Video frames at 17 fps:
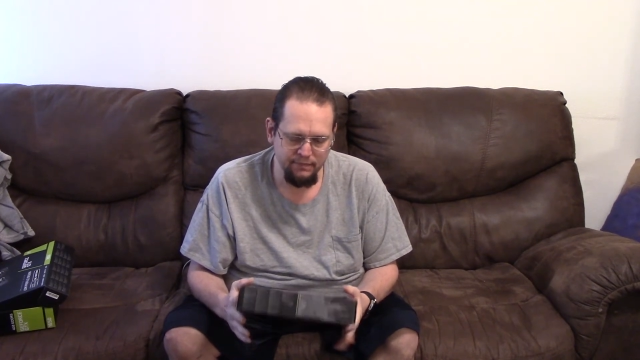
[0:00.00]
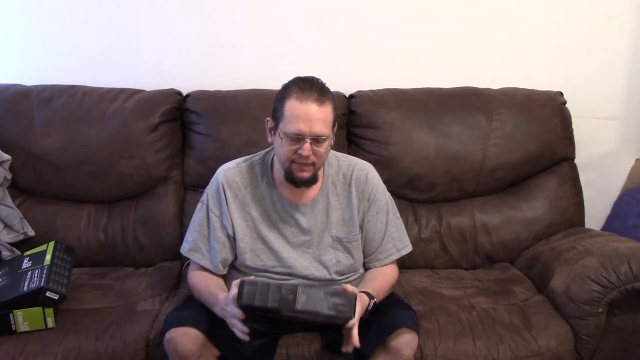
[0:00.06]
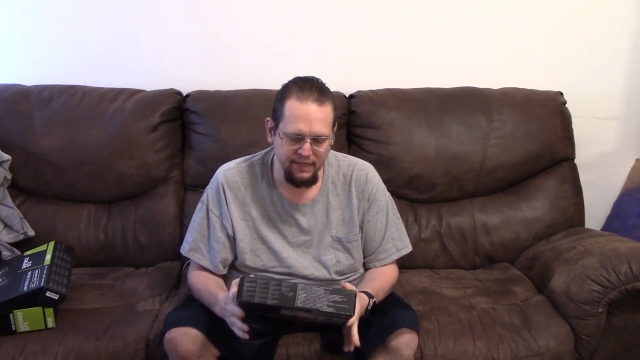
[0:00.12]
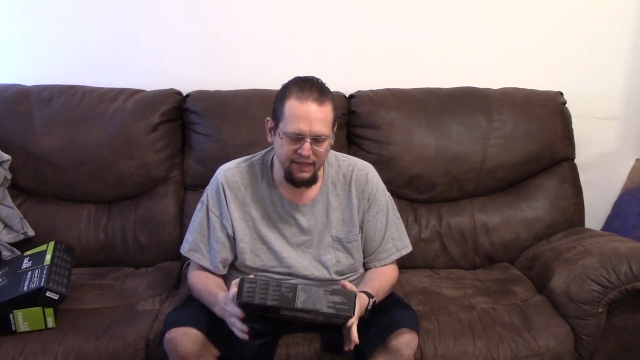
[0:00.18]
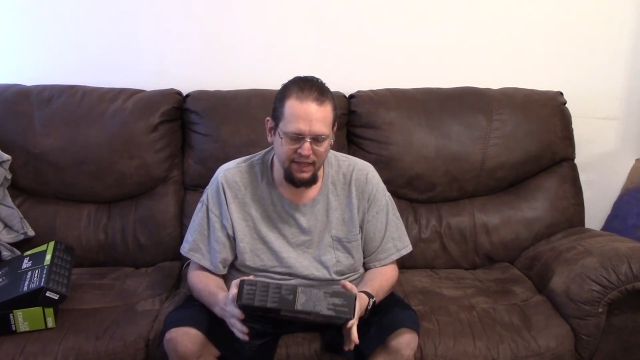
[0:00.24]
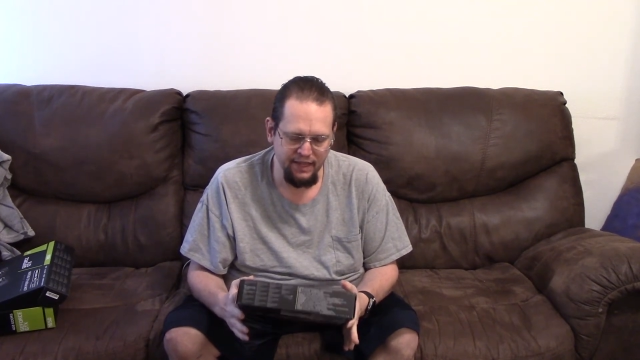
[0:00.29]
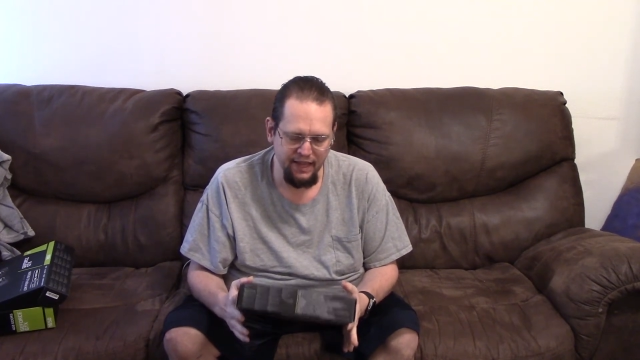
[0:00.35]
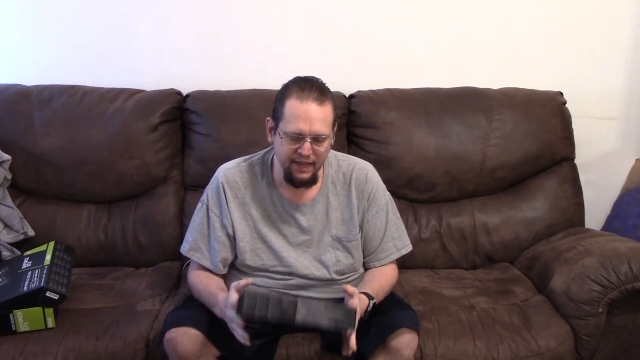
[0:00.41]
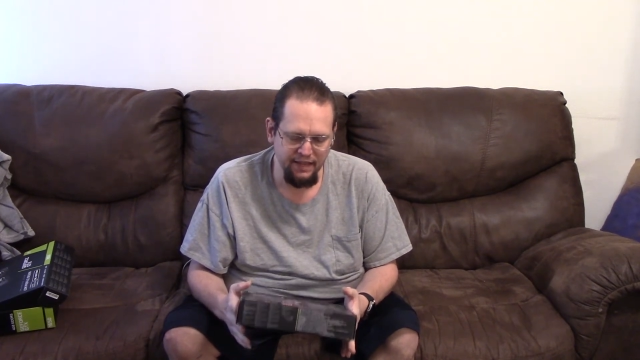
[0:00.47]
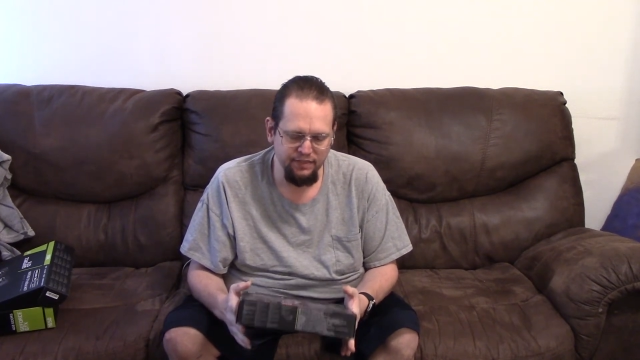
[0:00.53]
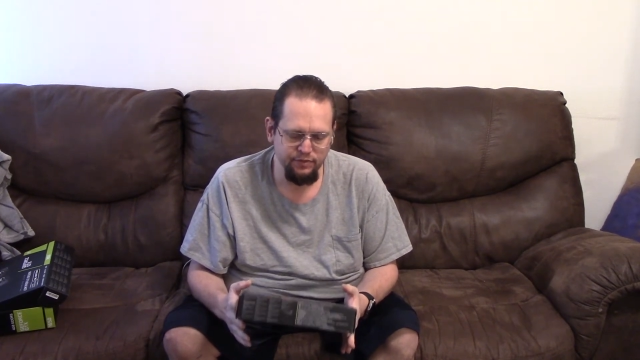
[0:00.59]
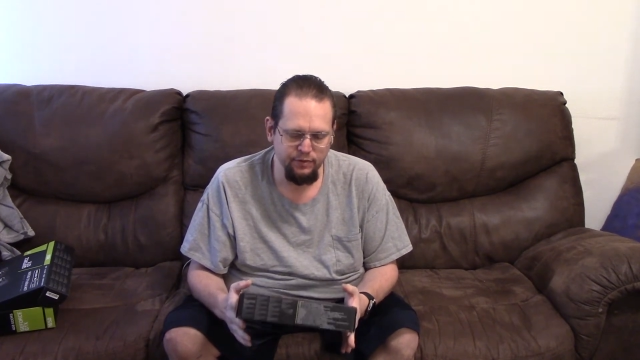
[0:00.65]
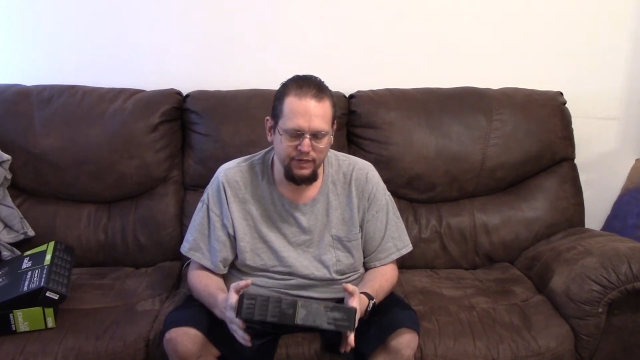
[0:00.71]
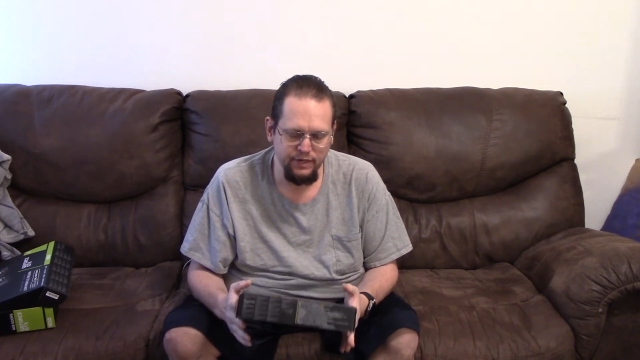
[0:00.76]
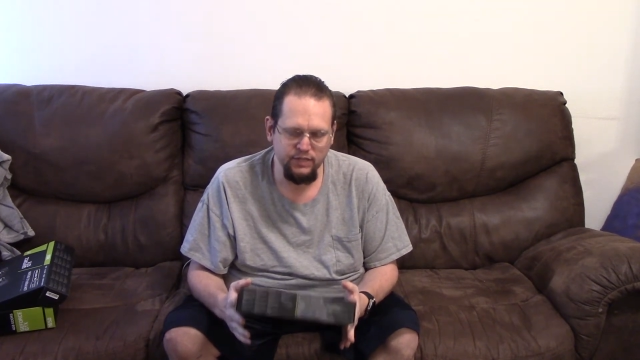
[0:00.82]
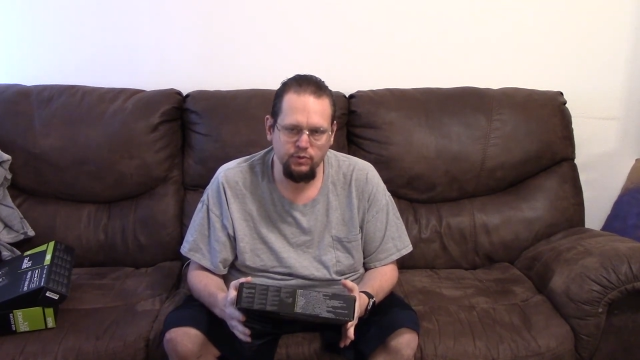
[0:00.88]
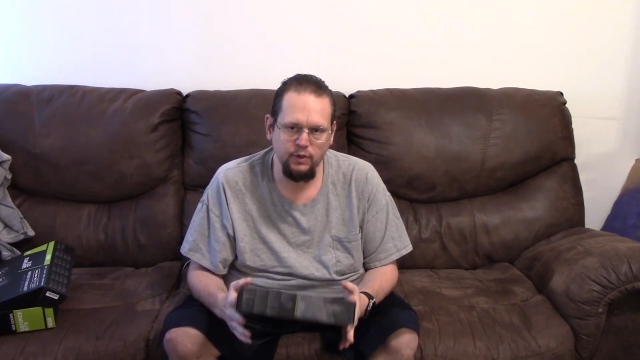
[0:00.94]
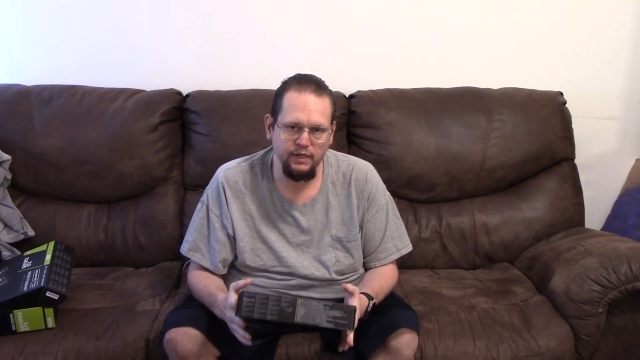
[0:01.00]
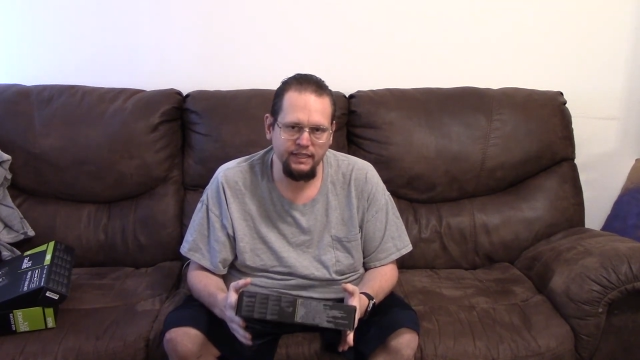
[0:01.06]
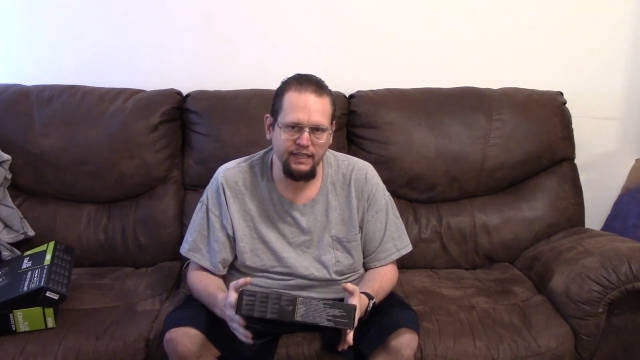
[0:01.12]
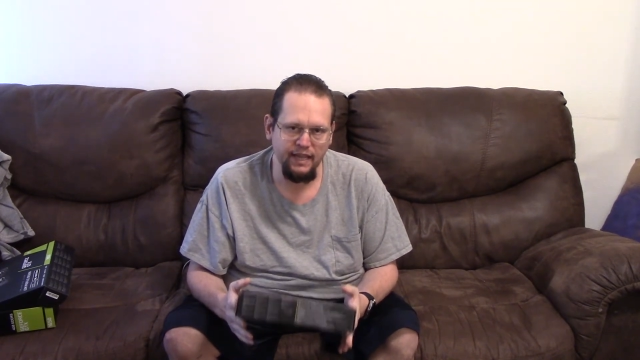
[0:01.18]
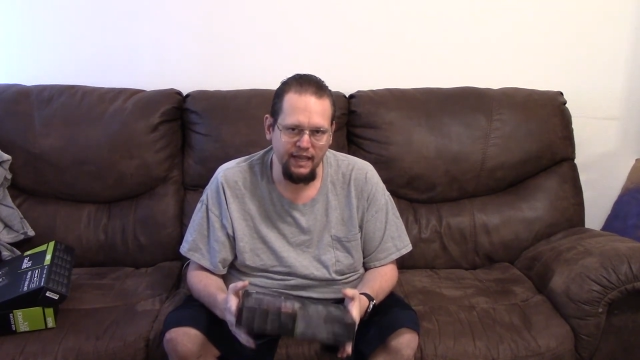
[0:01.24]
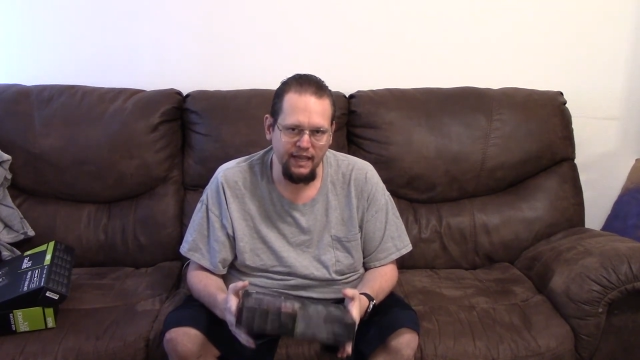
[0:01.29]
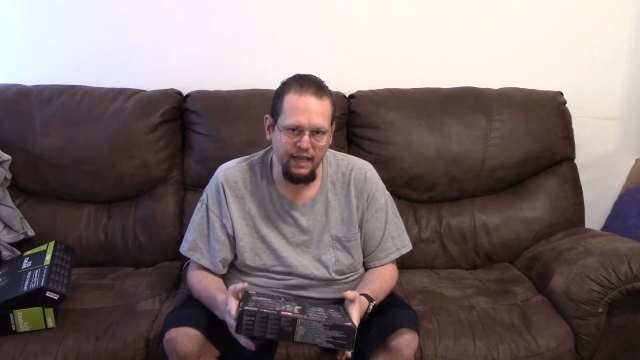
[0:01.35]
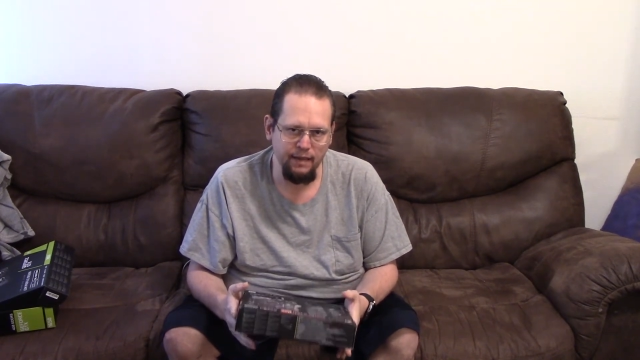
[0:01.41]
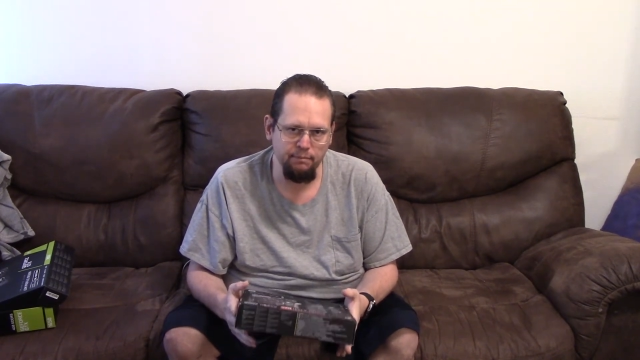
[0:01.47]

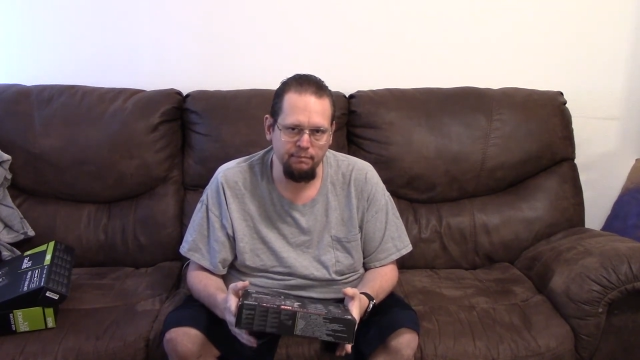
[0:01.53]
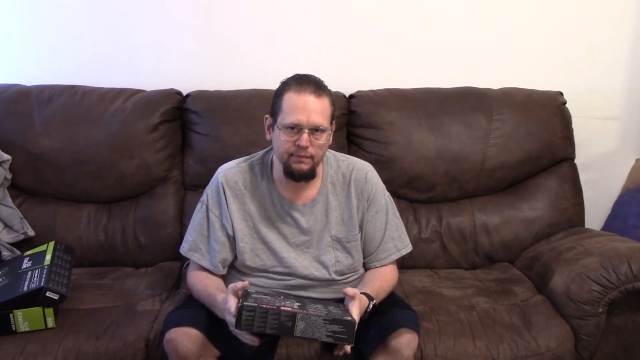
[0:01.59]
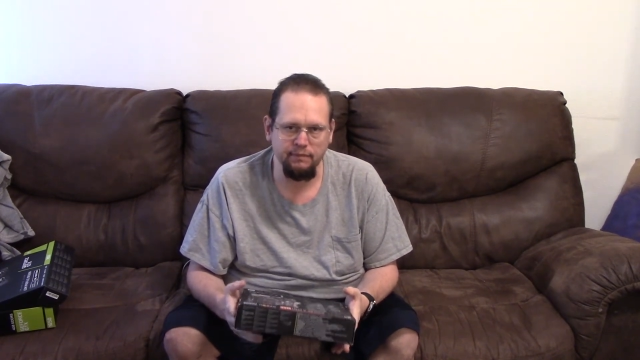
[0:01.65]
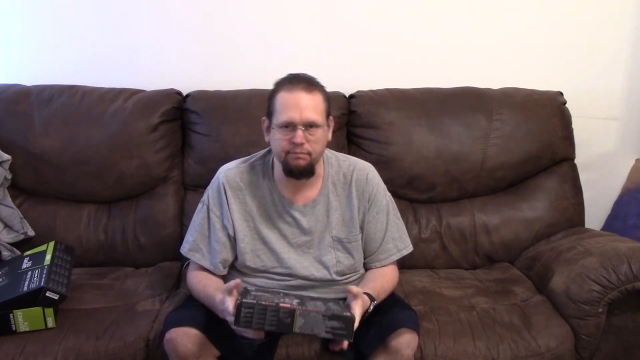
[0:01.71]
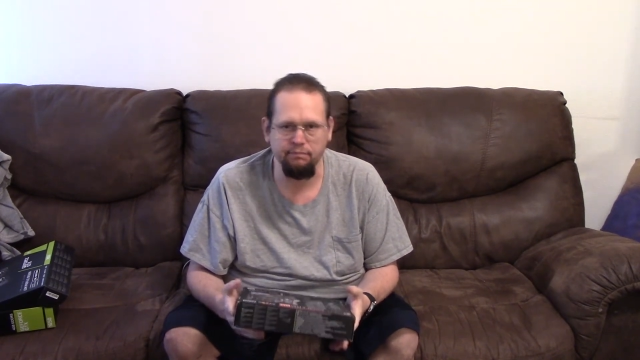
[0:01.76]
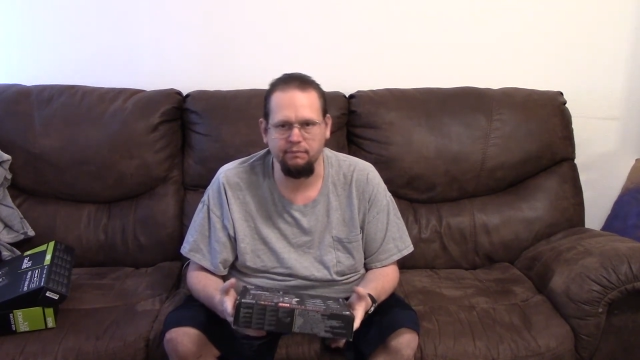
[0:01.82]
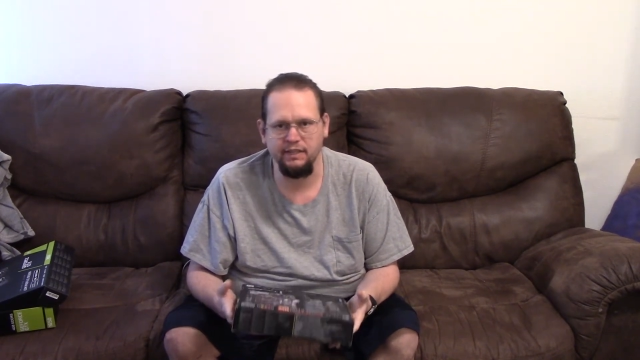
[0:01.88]
A320M